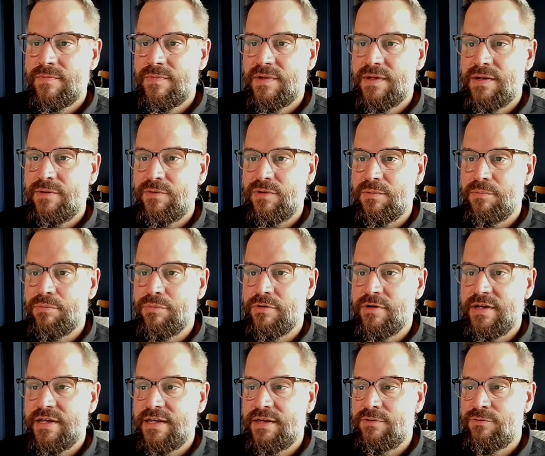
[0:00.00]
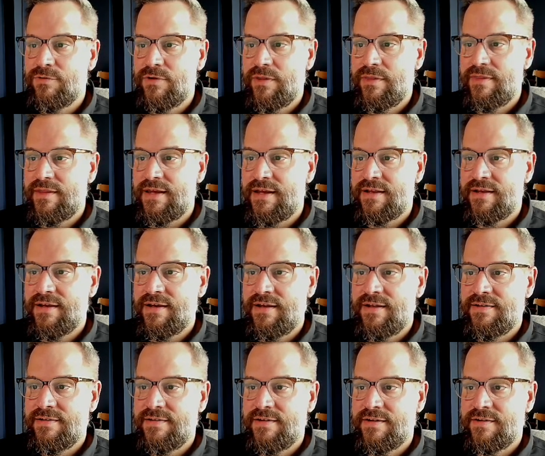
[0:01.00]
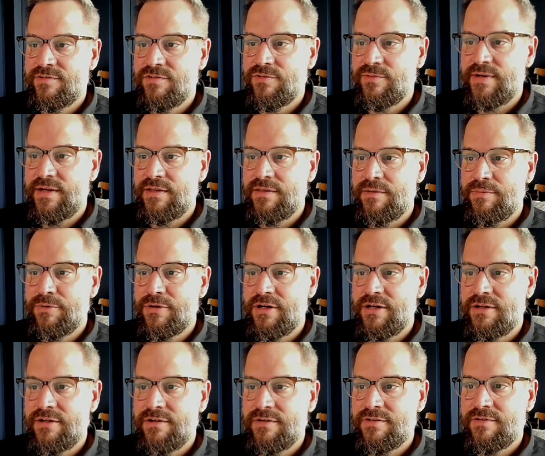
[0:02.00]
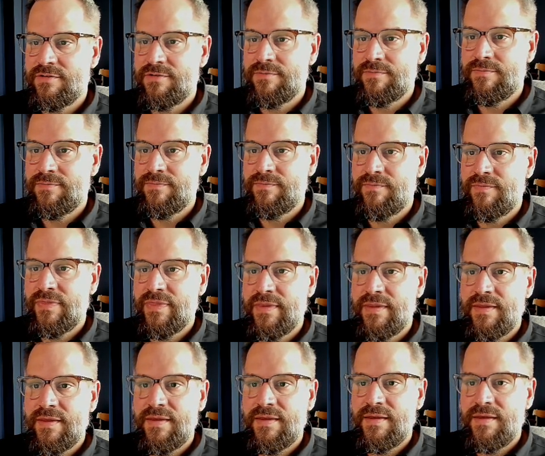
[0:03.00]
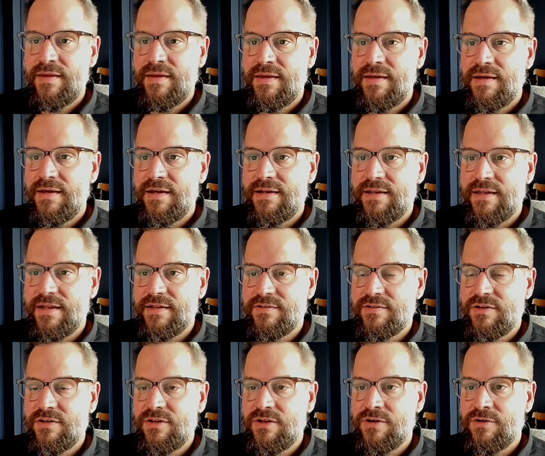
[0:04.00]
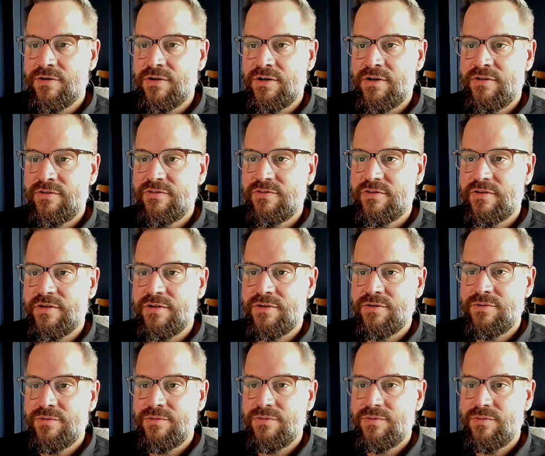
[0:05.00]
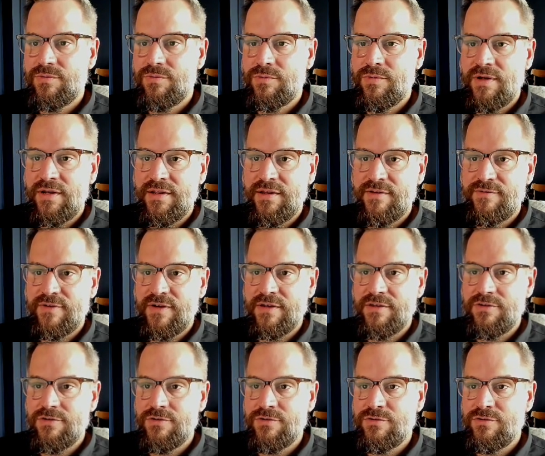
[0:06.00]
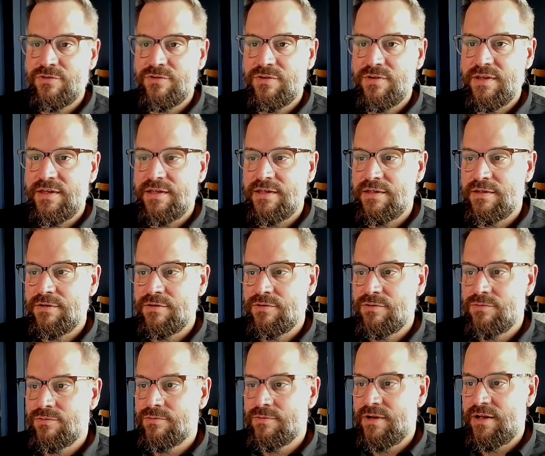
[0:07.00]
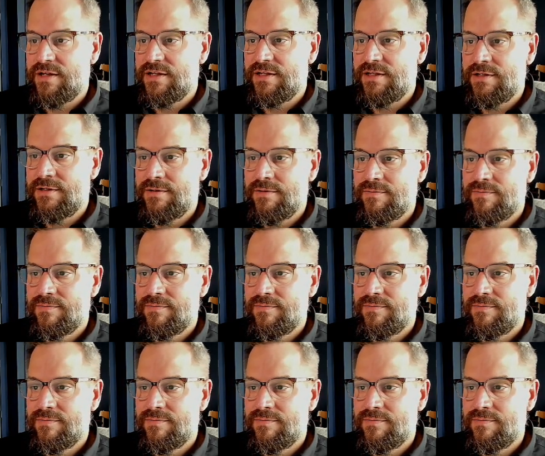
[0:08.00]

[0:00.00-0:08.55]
I want to bring in with that context around the product. I'd like to know also what have I used in running.